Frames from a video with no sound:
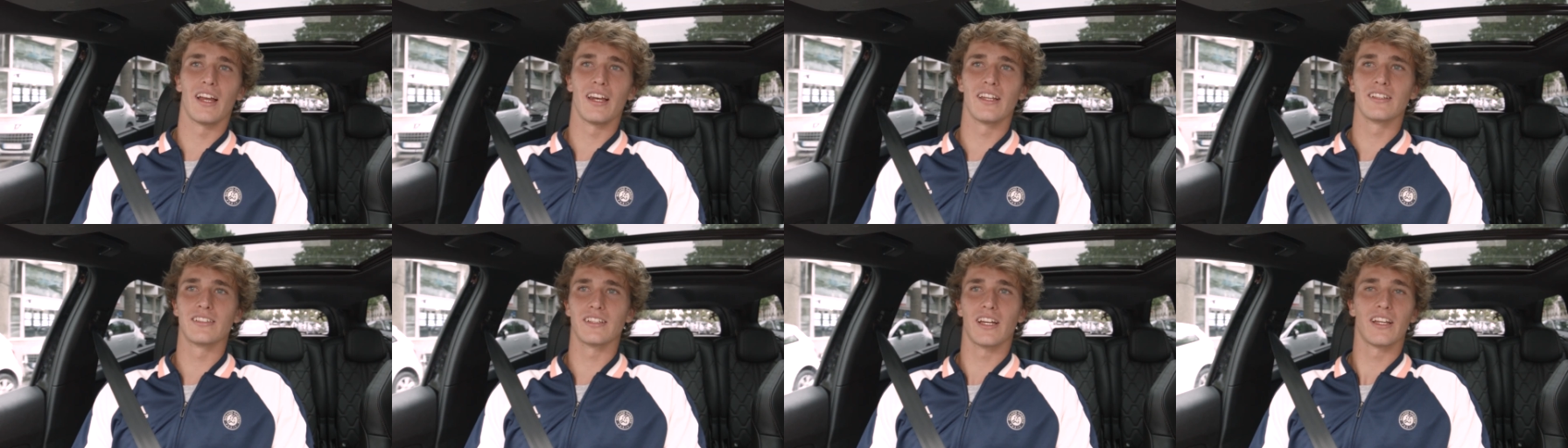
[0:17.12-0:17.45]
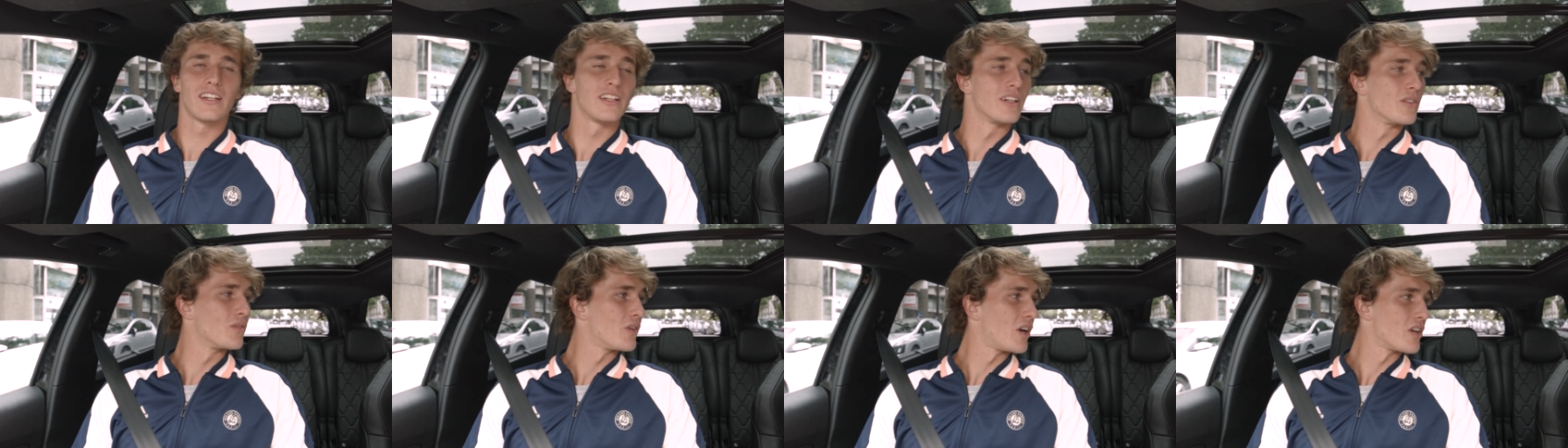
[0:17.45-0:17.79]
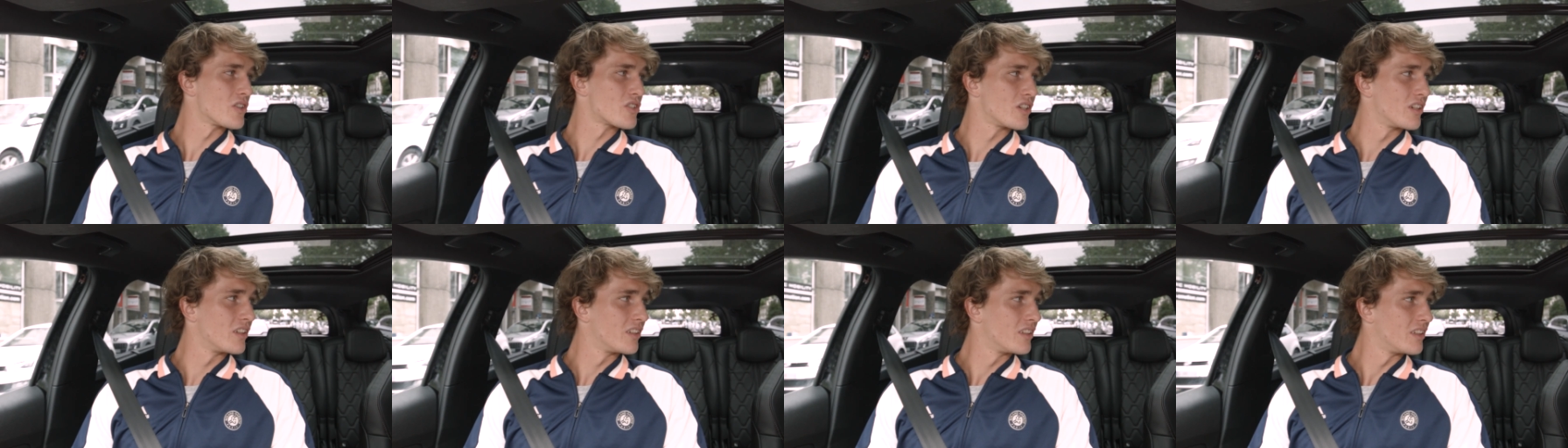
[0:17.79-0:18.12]
Alexander in
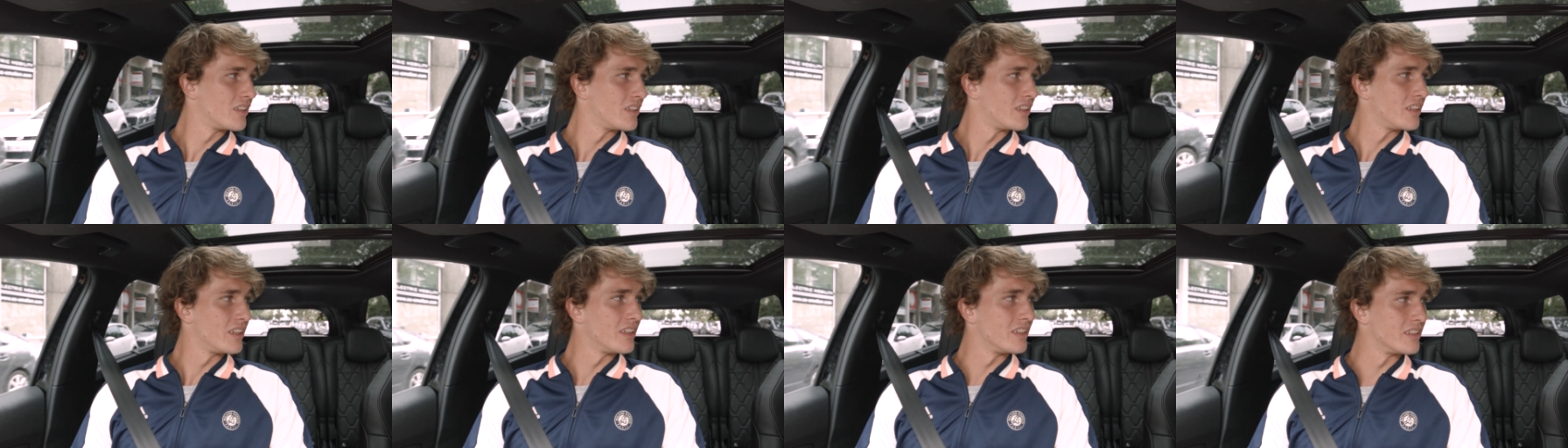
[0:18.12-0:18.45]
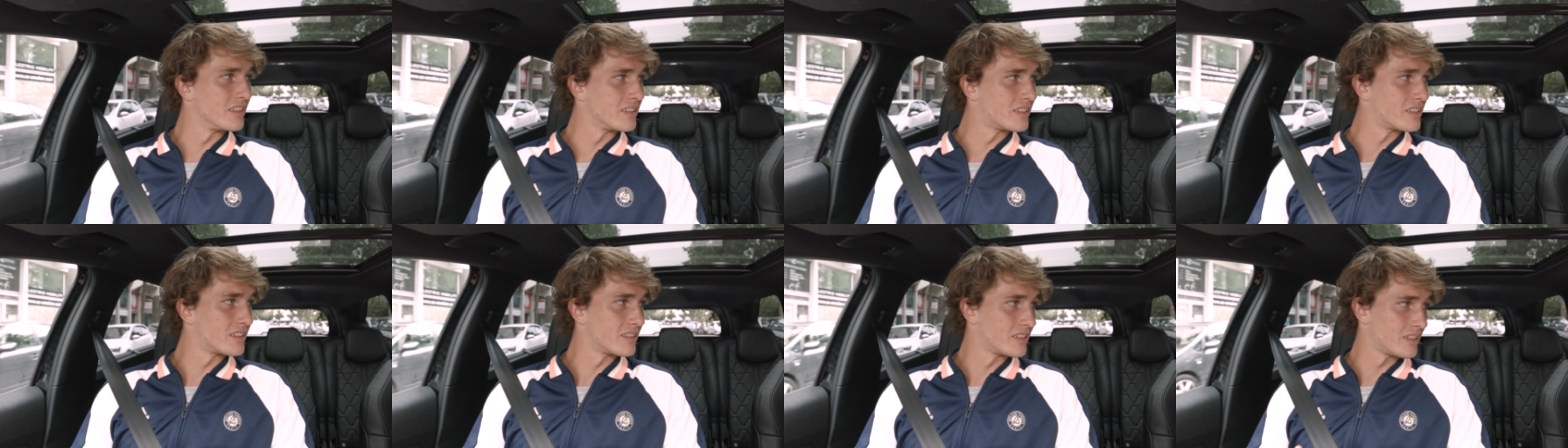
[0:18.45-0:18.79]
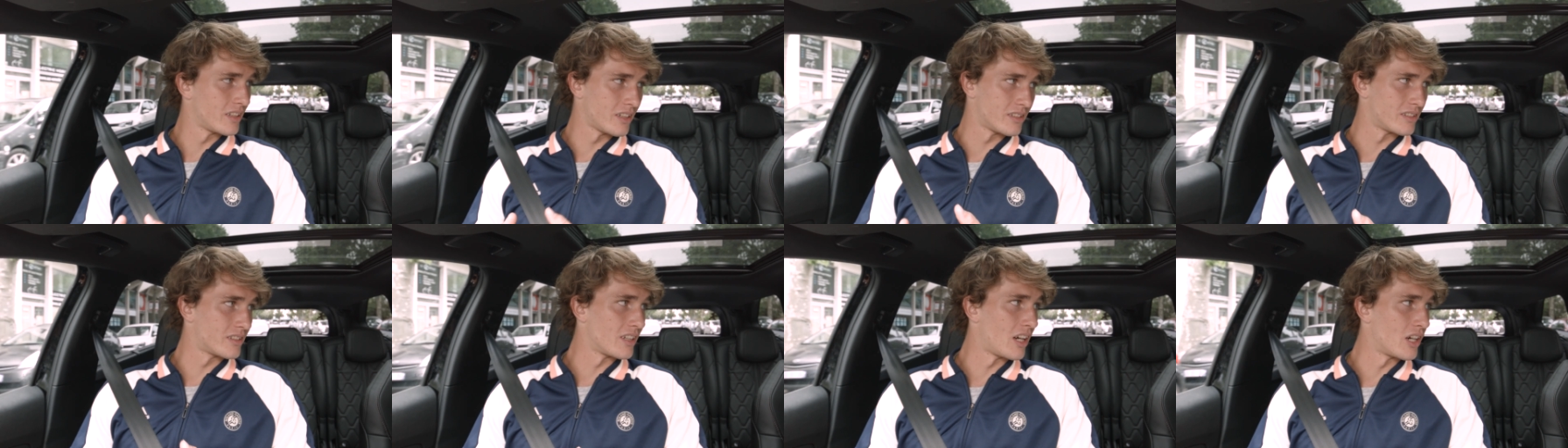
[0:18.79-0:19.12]
Russia is
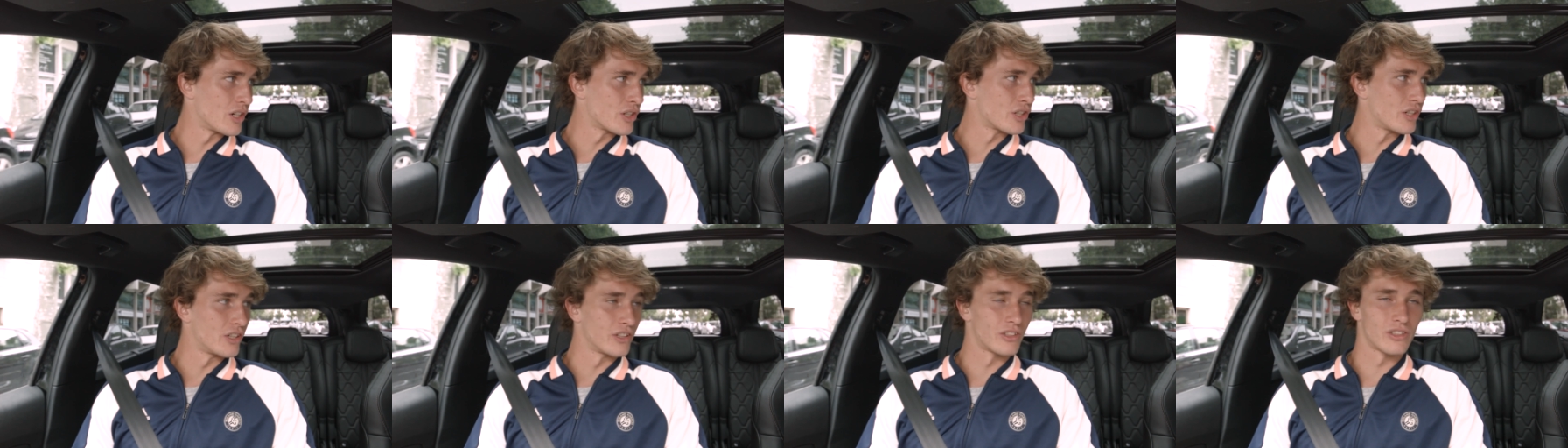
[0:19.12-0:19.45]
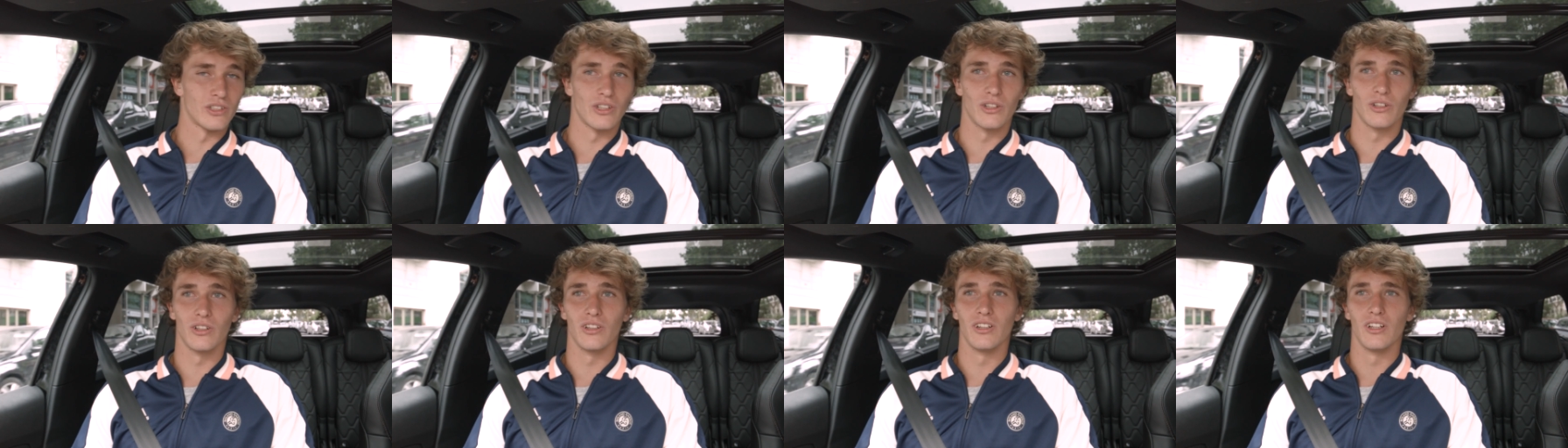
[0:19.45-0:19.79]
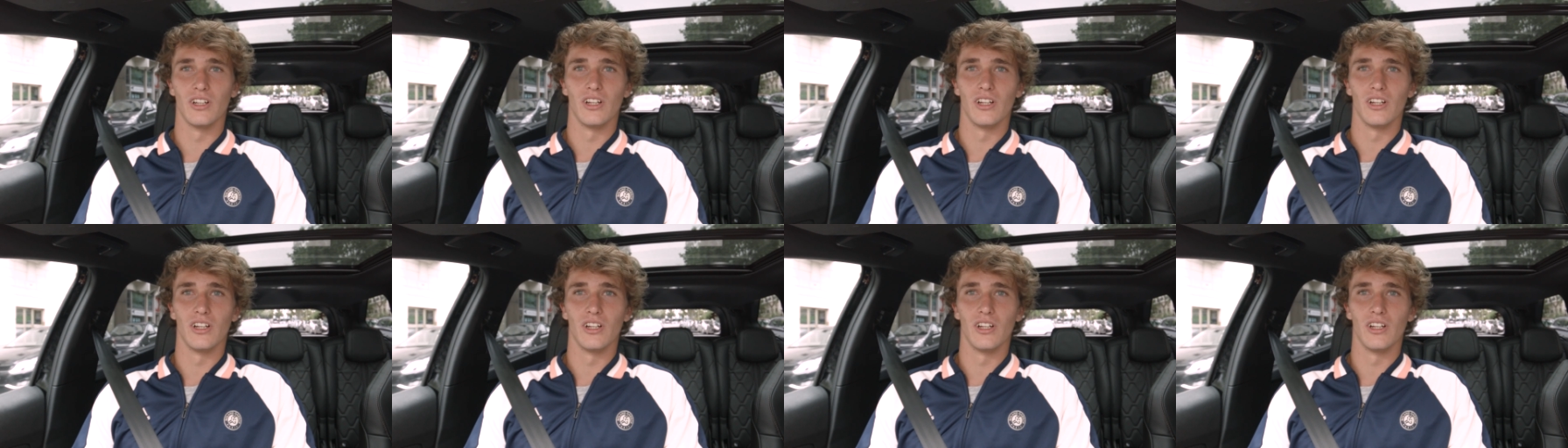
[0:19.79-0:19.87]
is Sasha, so